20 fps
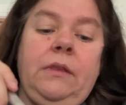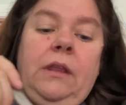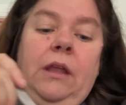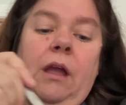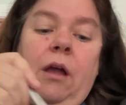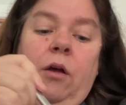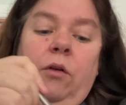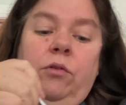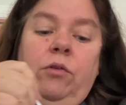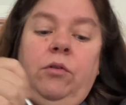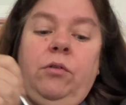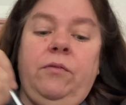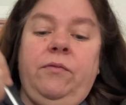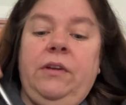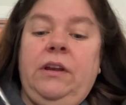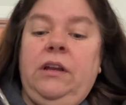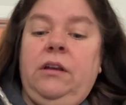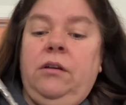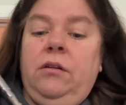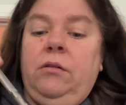I'll do a
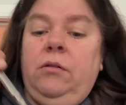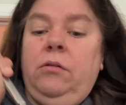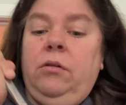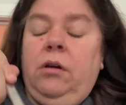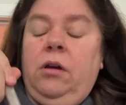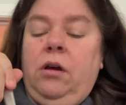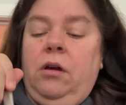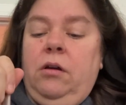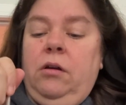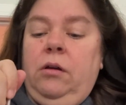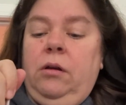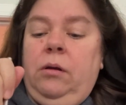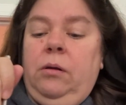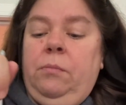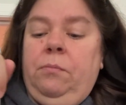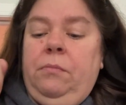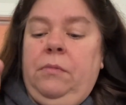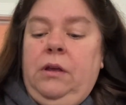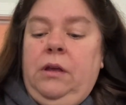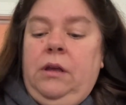video
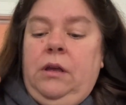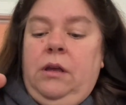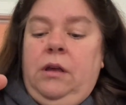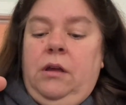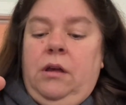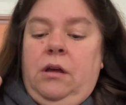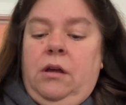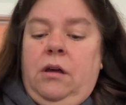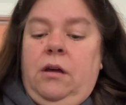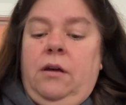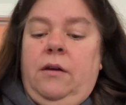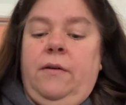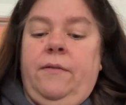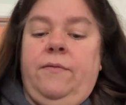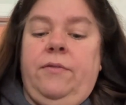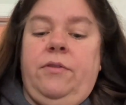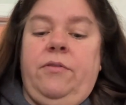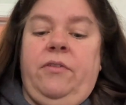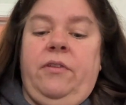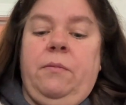
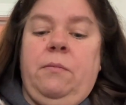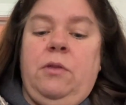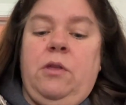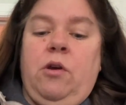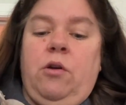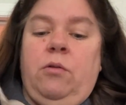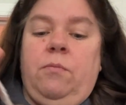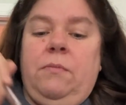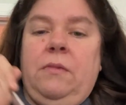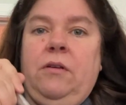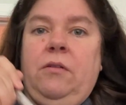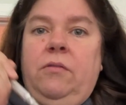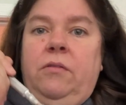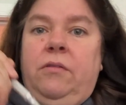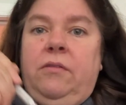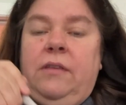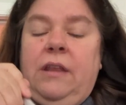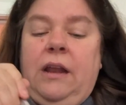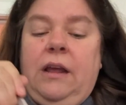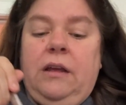of some of the
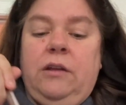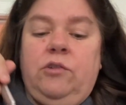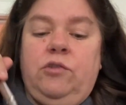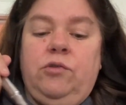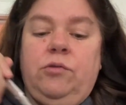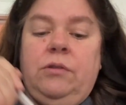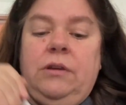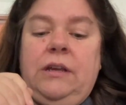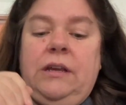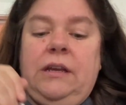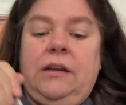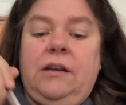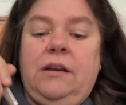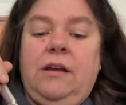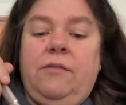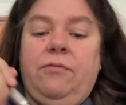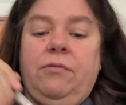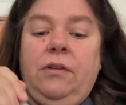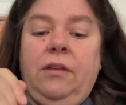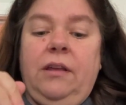oatmeals that I enjoy eating.
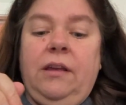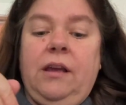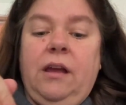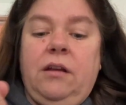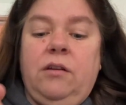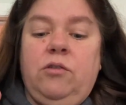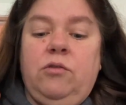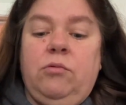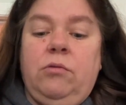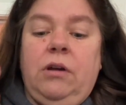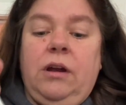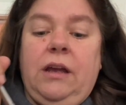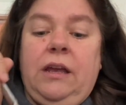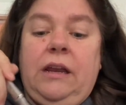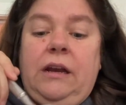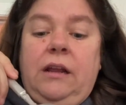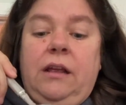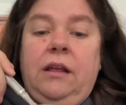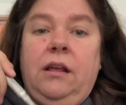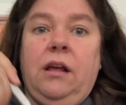I've really gotten to where I
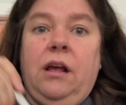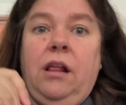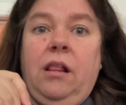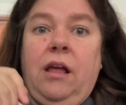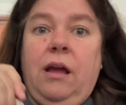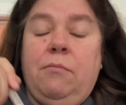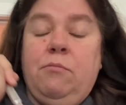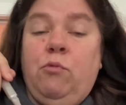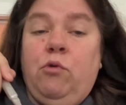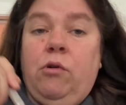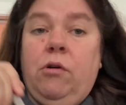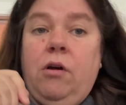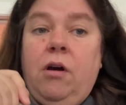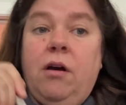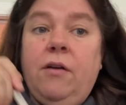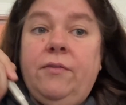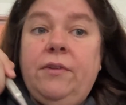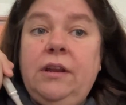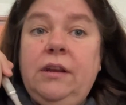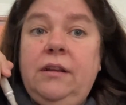eat it a lot more
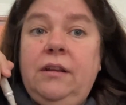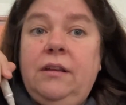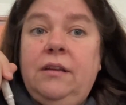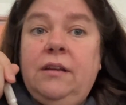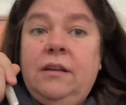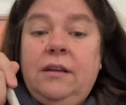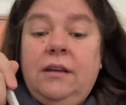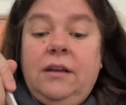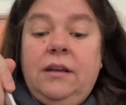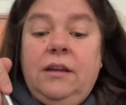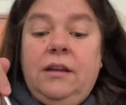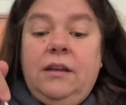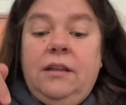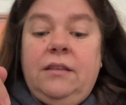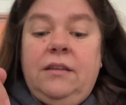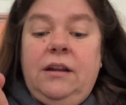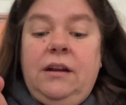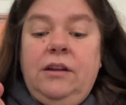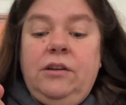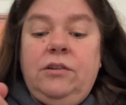often
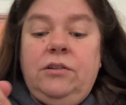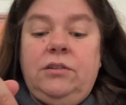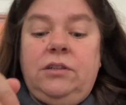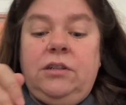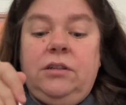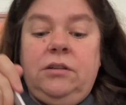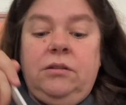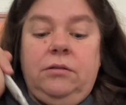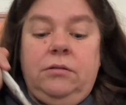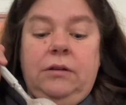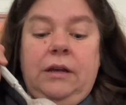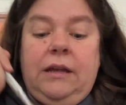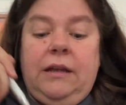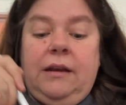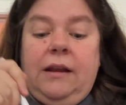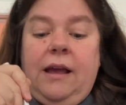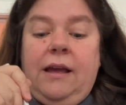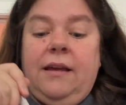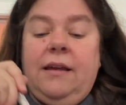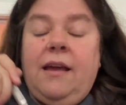than I used to,
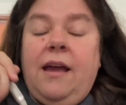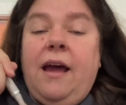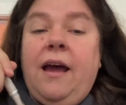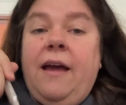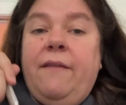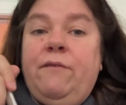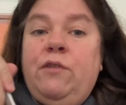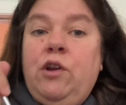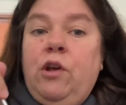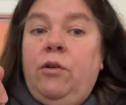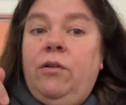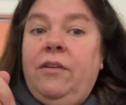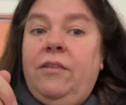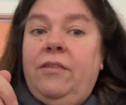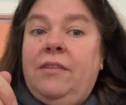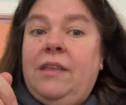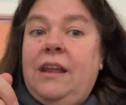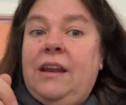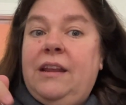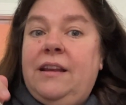and I've
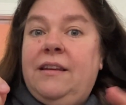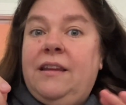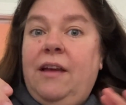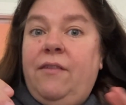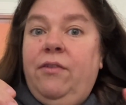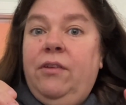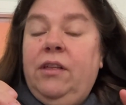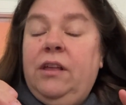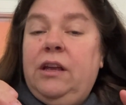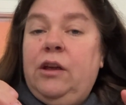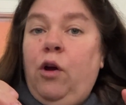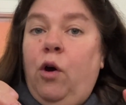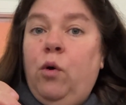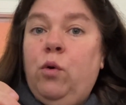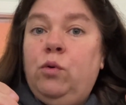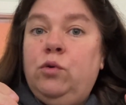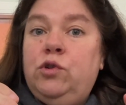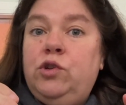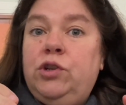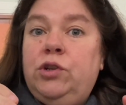noticed that it definitely
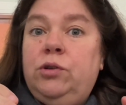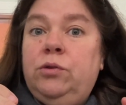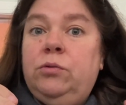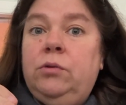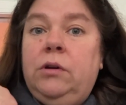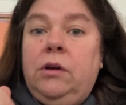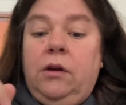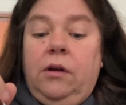holds you